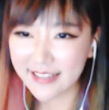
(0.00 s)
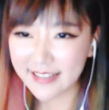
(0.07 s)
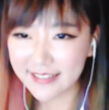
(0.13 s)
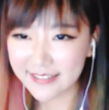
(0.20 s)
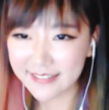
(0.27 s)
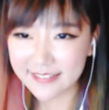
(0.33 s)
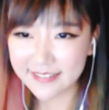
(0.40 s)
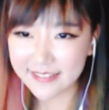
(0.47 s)

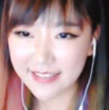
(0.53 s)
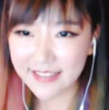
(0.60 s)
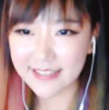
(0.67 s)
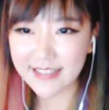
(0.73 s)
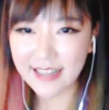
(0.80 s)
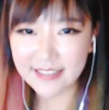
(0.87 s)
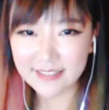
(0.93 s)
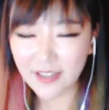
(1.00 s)
that,
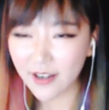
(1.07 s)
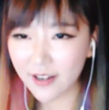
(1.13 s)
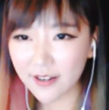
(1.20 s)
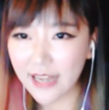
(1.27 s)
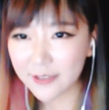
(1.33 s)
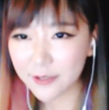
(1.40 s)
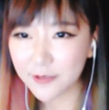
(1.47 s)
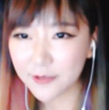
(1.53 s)
oh, I don't
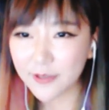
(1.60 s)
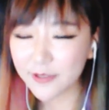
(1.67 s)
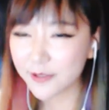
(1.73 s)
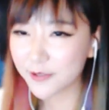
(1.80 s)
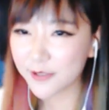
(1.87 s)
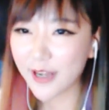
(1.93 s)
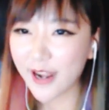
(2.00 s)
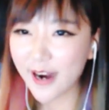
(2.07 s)
want to try
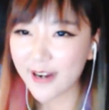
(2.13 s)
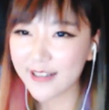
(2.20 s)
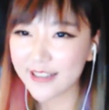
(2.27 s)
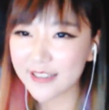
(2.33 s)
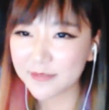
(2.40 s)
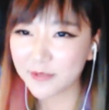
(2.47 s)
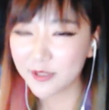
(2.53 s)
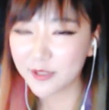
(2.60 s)
hard anymore
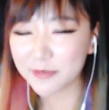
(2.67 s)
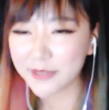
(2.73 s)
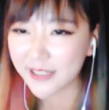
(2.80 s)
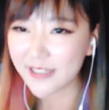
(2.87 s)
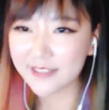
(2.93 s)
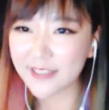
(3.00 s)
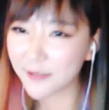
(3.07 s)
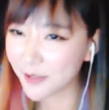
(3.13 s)
because I want
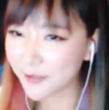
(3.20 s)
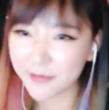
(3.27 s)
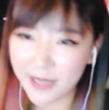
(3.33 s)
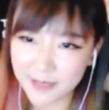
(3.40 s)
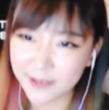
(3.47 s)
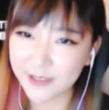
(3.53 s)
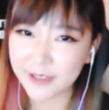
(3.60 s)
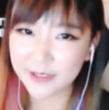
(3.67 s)
to marry
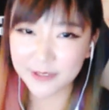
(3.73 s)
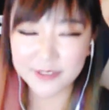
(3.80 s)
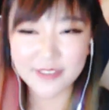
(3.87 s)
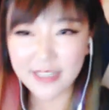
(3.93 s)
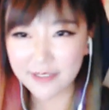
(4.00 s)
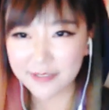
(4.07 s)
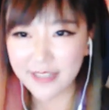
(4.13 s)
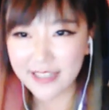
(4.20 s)
you, stuff
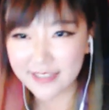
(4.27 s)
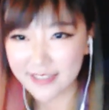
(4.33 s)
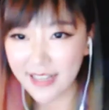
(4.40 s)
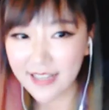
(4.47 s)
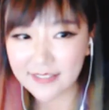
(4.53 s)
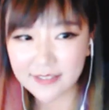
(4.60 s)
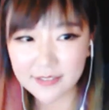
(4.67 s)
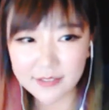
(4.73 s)
like that.
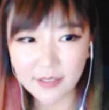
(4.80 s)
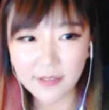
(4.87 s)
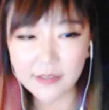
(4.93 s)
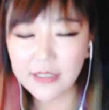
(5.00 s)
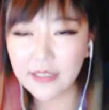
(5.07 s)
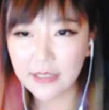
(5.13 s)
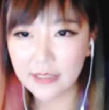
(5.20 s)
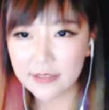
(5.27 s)
So
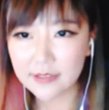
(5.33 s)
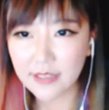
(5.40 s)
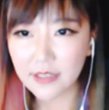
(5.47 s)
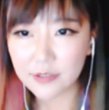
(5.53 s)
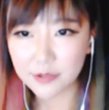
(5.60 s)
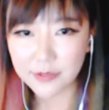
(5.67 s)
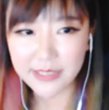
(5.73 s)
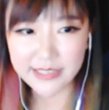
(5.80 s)
it's not
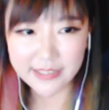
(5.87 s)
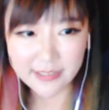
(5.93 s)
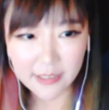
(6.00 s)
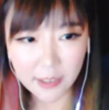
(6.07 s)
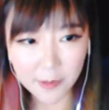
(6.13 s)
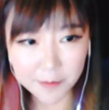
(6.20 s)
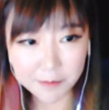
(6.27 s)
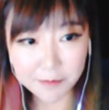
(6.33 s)
really
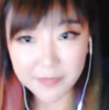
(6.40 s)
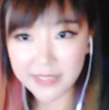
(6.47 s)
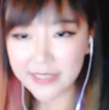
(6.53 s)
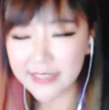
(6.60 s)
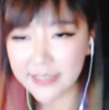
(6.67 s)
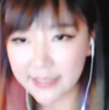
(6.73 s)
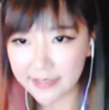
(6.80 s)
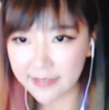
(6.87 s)

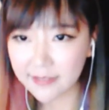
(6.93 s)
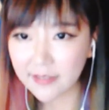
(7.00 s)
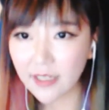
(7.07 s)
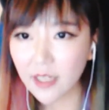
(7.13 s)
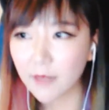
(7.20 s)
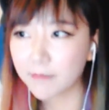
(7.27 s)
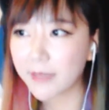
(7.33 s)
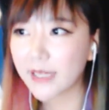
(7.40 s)
mean,
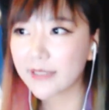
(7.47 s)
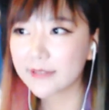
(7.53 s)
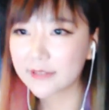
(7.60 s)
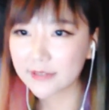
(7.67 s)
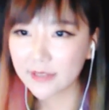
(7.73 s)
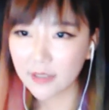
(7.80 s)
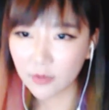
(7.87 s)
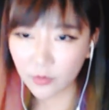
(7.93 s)
but
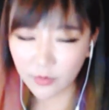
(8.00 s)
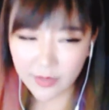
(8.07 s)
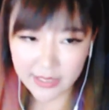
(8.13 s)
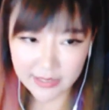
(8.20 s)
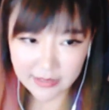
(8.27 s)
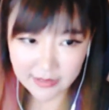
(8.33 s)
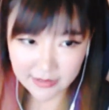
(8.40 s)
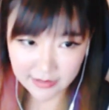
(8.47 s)
when
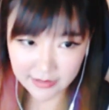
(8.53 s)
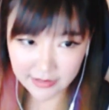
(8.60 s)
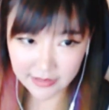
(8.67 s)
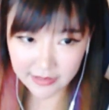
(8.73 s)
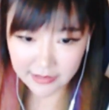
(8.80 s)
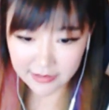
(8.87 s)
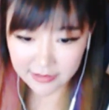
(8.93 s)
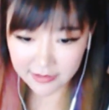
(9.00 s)
it
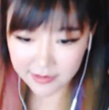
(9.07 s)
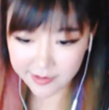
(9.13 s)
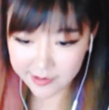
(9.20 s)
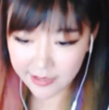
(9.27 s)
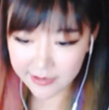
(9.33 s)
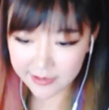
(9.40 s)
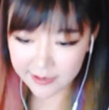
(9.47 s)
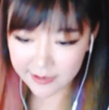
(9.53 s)

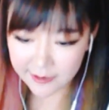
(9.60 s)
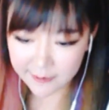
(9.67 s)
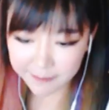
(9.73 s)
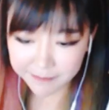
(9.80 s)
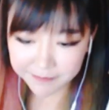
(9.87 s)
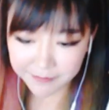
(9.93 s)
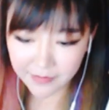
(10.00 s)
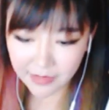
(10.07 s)
just
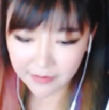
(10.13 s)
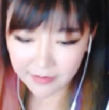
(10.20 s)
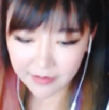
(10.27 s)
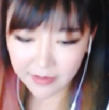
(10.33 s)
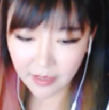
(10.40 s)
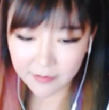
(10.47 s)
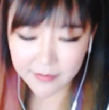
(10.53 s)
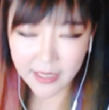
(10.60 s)
come
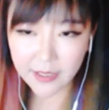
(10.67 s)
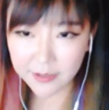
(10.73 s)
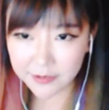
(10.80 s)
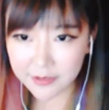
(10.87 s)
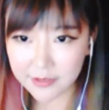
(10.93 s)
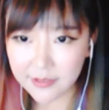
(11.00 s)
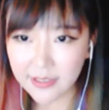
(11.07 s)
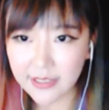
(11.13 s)
out,
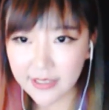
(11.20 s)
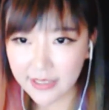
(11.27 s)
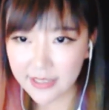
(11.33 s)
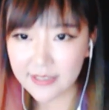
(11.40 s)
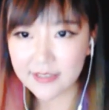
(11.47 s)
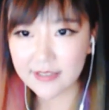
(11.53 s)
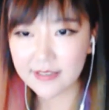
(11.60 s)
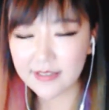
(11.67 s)
is
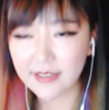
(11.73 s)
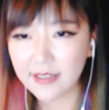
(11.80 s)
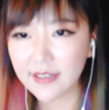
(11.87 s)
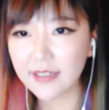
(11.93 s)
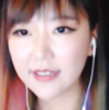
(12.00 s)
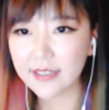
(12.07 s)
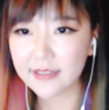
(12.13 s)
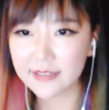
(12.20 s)

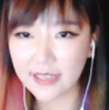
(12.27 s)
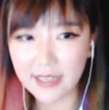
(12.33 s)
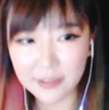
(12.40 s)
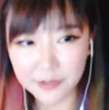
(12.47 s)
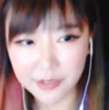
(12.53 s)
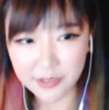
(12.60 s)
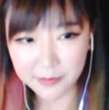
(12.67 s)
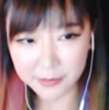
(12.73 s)
actually
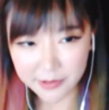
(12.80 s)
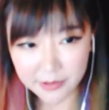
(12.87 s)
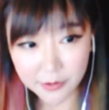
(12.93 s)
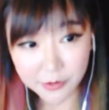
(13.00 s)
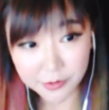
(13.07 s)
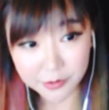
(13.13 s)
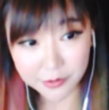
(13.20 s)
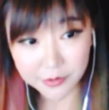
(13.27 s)
pretty
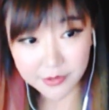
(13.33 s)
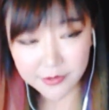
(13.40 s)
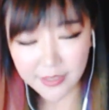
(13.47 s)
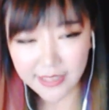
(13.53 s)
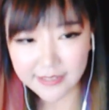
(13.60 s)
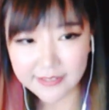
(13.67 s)
rude, right?